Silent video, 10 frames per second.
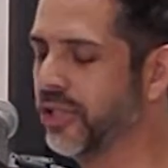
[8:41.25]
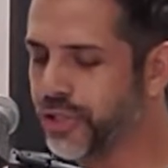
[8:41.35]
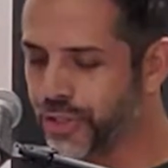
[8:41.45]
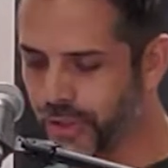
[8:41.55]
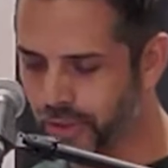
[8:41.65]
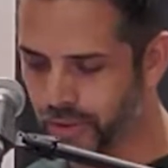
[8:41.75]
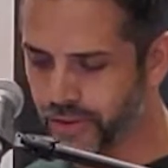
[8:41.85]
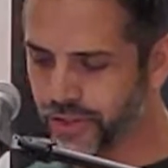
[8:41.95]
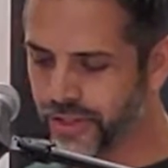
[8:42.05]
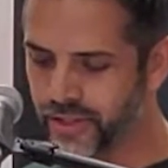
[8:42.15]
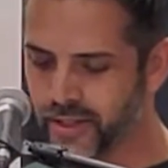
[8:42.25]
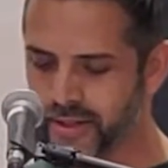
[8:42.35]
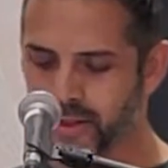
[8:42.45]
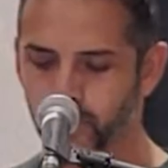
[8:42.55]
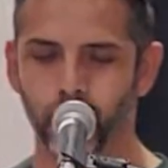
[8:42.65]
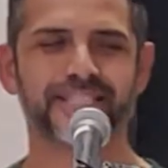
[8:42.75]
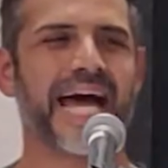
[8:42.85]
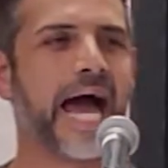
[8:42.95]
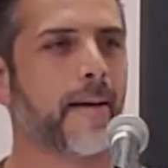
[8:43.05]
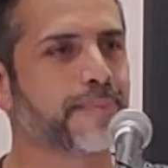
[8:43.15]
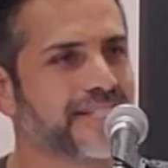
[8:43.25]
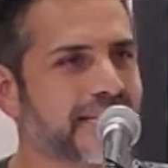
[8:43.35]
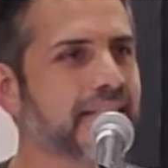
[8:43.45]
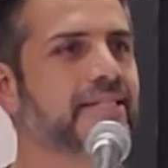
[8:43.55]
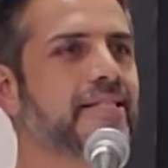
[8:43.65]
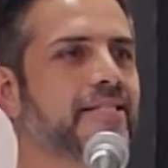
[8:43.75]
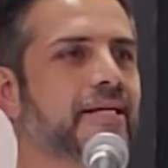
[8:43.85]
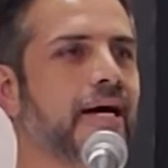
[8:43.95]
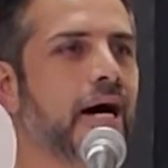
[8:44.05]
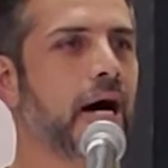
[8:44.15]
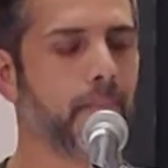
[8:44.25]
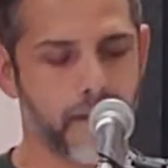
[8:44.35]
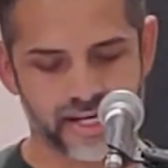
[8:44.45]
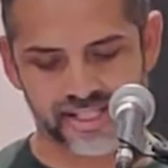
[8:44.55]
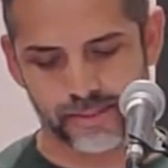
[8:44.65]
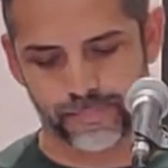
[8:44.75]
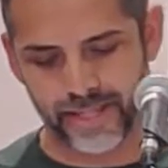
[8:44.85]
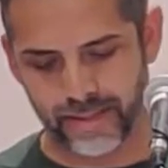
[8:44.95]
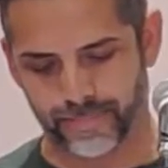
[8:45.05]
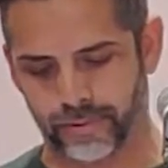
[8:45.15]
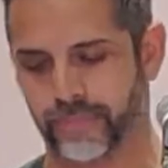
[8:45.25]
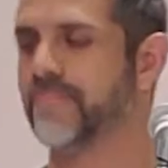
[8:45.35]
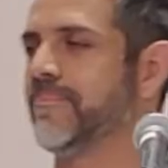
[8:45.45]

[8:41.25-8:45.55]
truth was absent amongst the people.